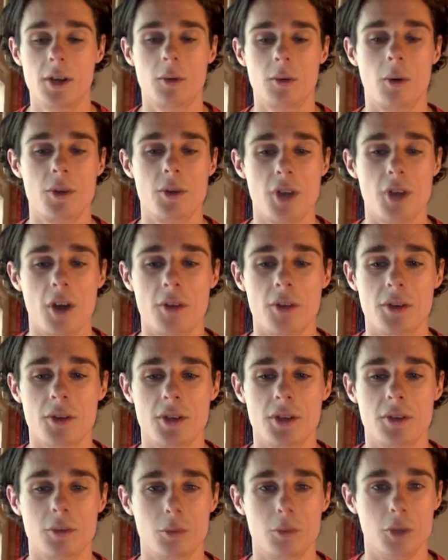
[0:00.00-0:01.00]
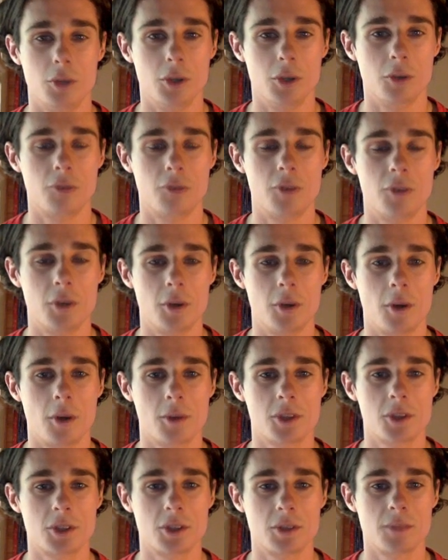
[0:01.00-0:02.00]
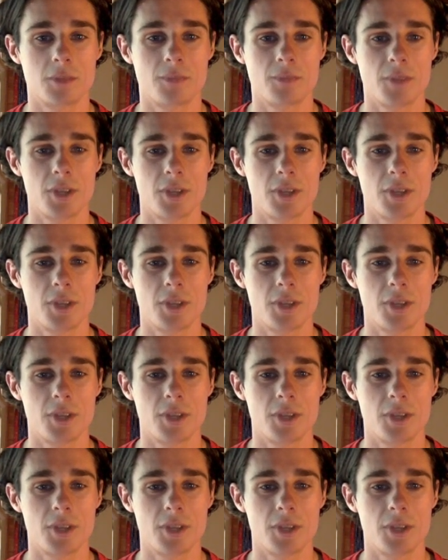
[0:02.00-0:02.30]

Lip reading: the only real field option